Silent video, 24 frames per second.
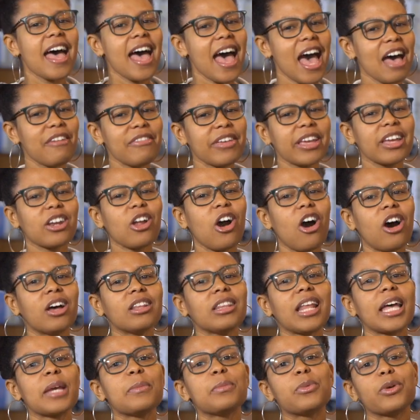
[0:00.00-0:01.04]
Having an
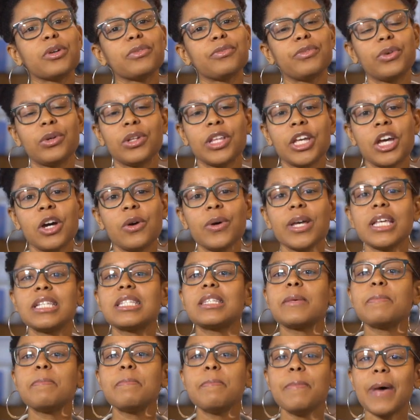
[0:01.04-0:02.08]
online portfolio is
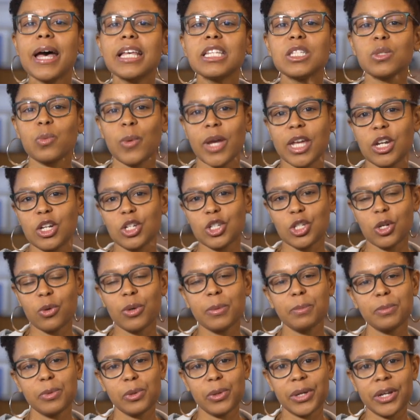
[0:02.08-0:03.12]
the best way to show
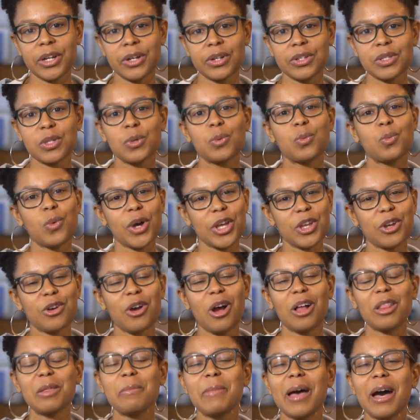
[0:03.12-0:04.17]
employers what you're
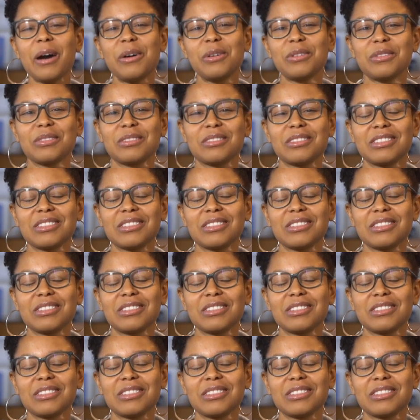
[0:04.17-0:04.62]
all about.